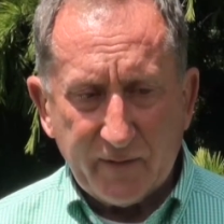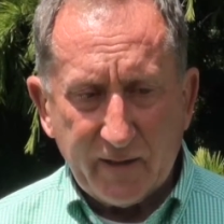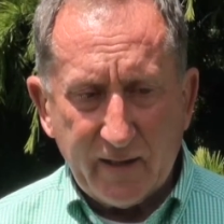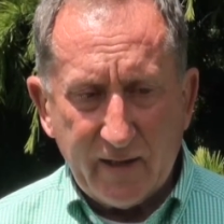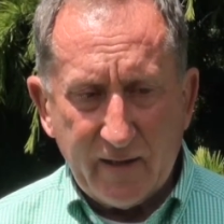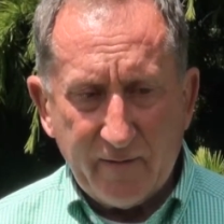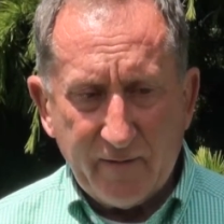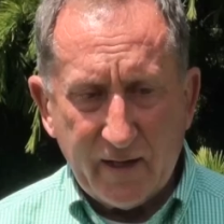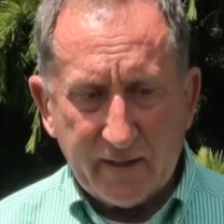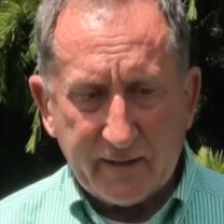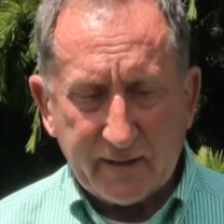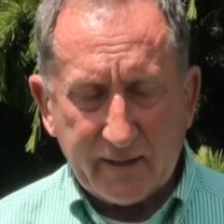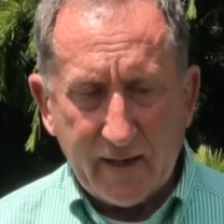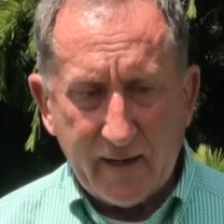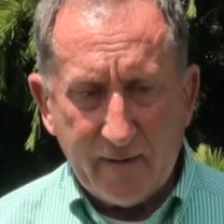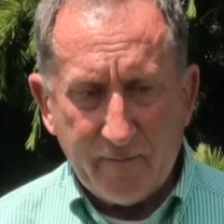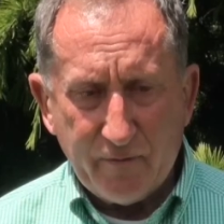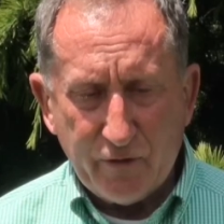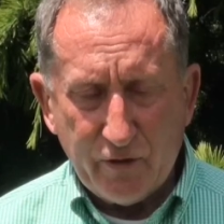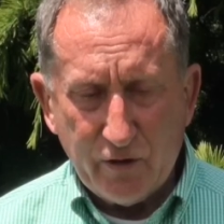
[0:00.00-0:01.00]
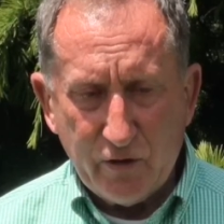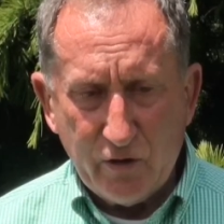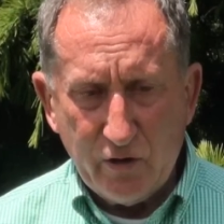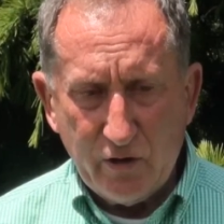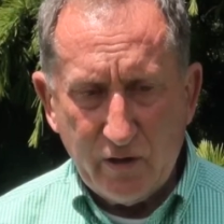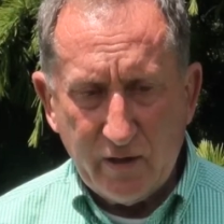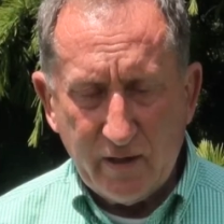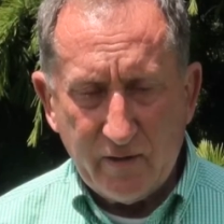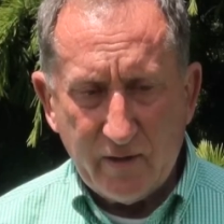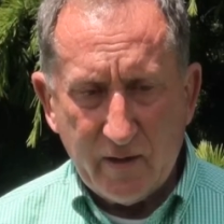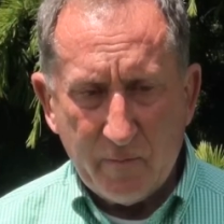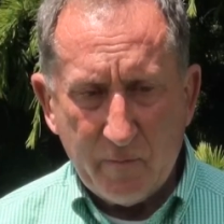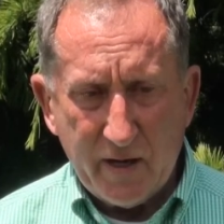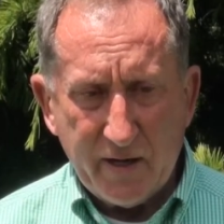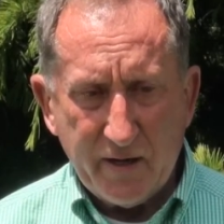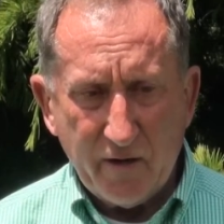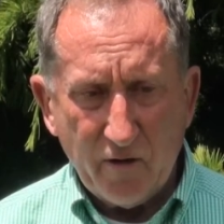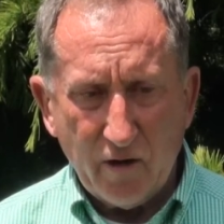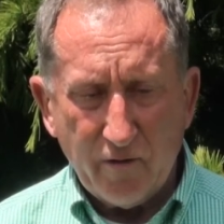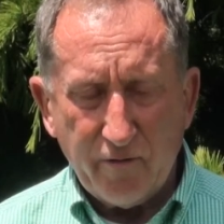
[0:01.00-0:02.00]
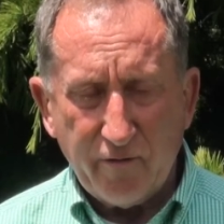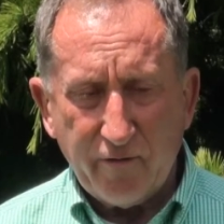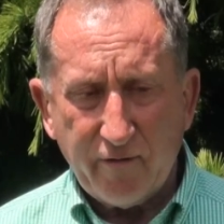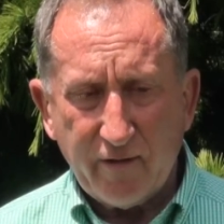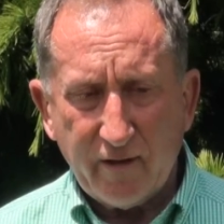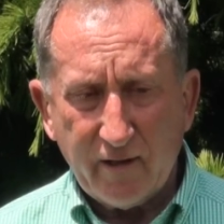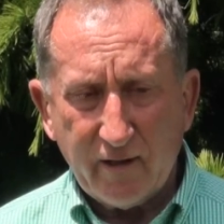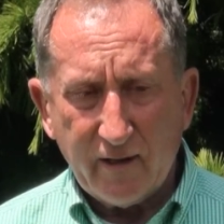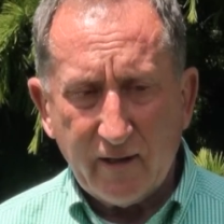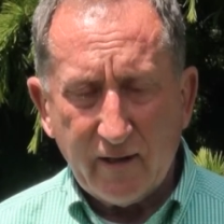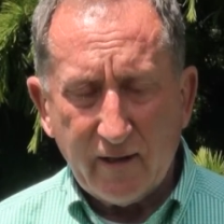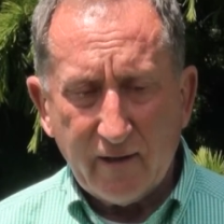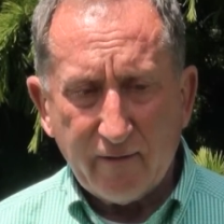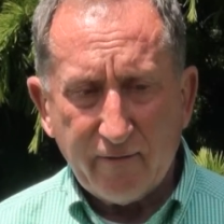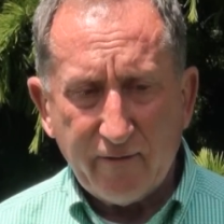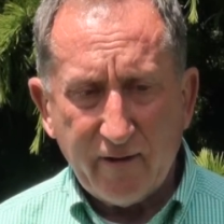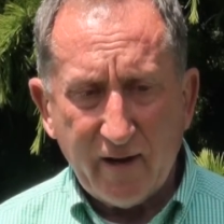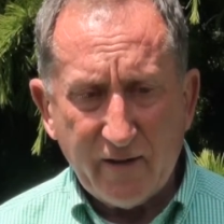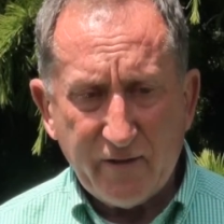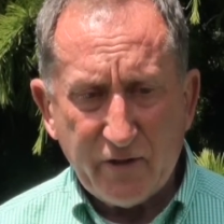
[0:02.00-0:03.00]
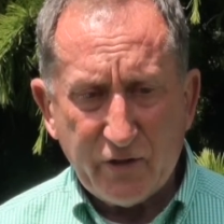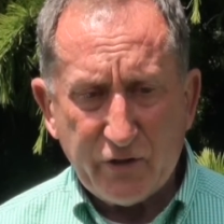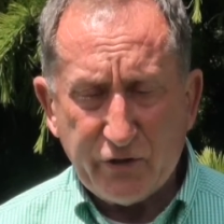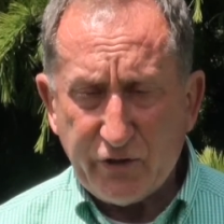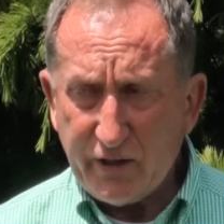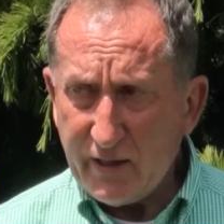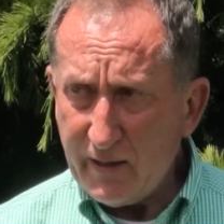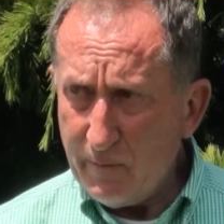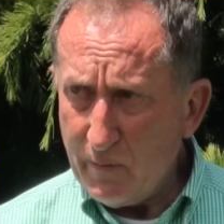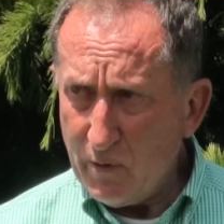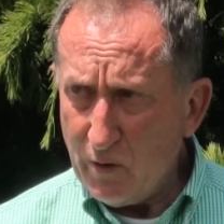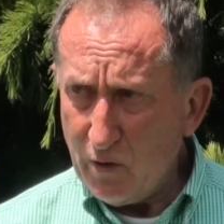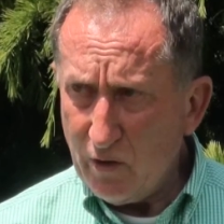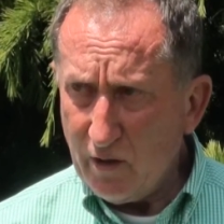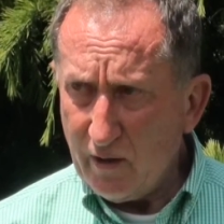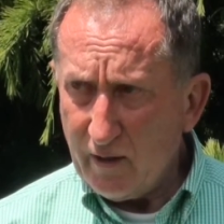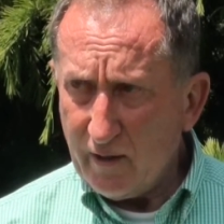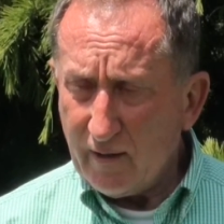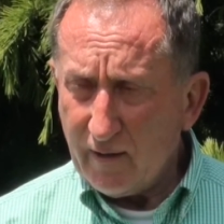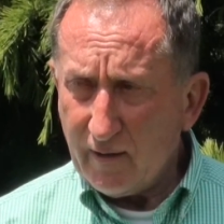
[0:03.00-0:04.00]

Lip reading: and that came through in the manner of Father Seymour